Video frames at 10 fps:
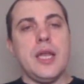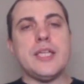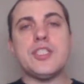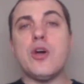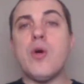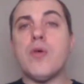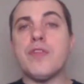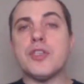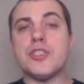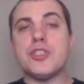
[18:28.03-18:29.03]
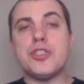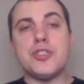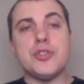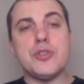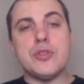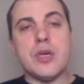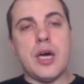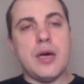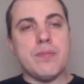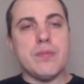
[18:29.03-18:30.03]
Let's go over to,
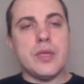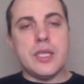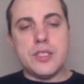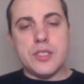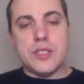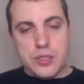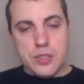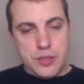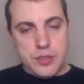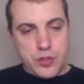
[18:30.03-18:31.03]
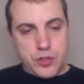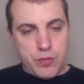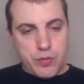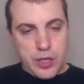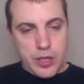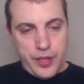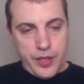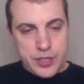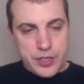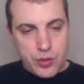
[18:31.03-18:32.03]
let's see, first of all, I
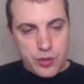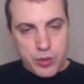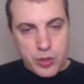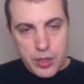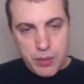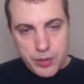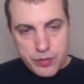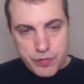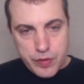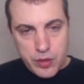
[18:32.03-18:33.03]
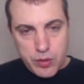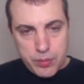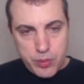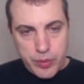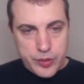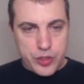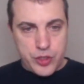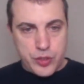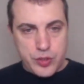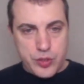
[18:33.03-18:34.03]
think I saw there were a couple of follow-up
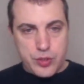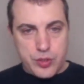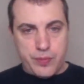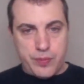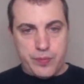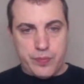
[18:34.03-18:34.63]
questions.